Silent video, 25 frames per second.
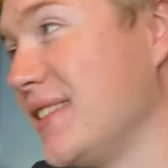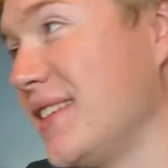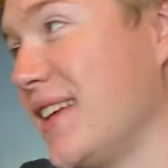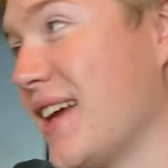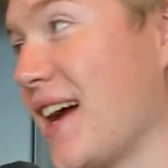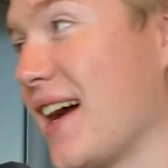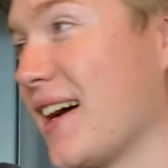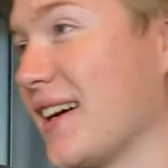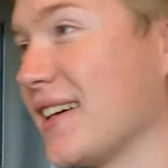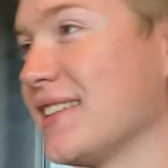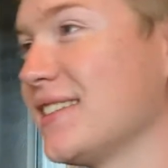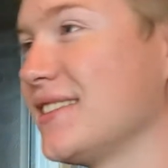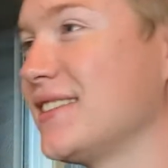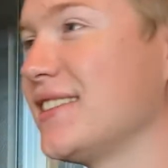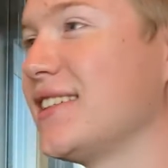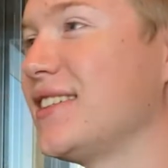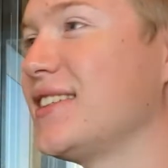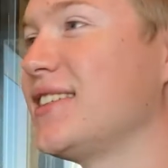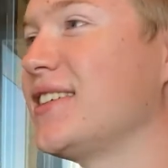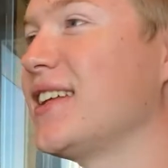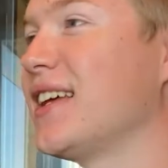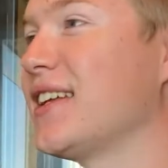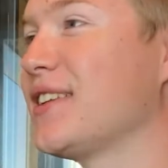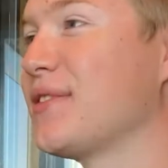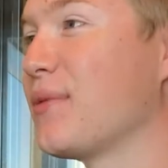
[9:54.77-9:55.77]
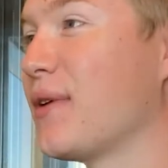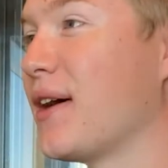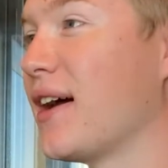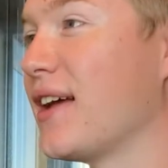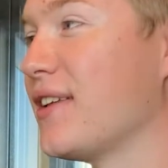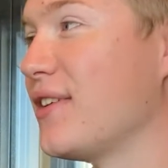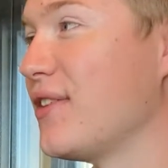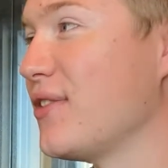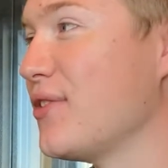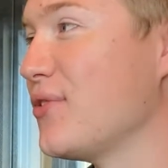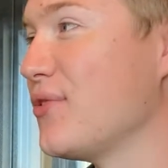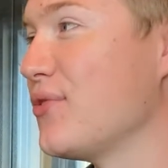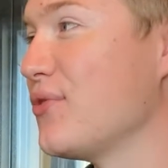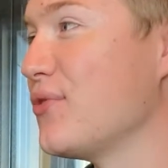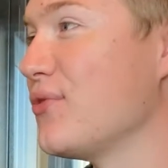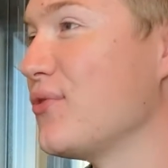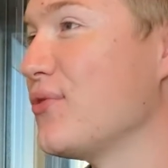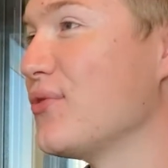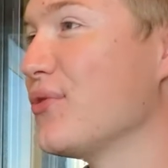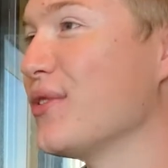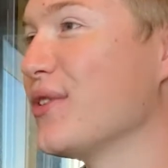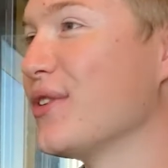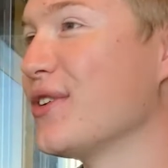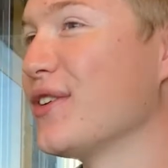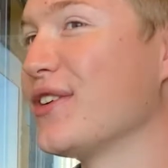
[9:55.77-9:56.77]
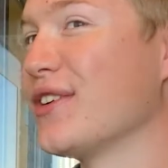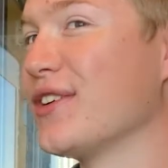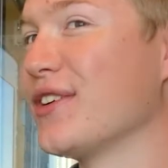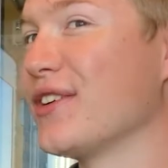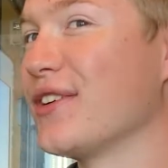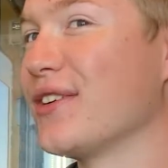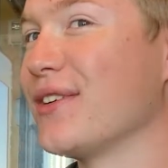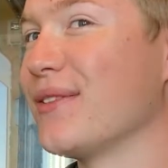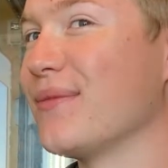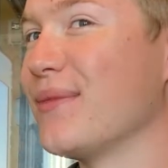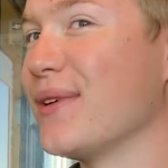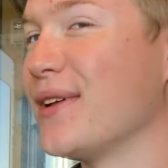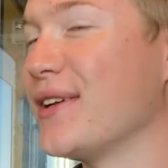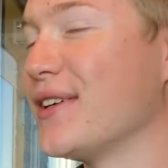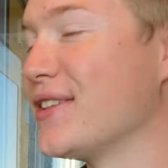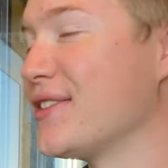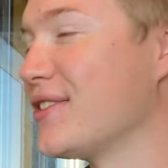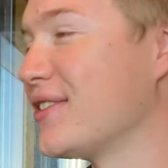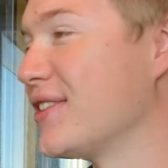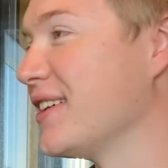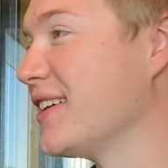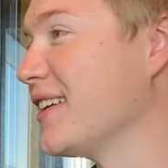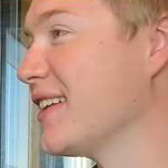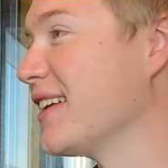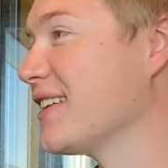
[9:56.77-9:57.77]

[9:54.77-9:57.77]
yeah, essentially that's why I do ministry.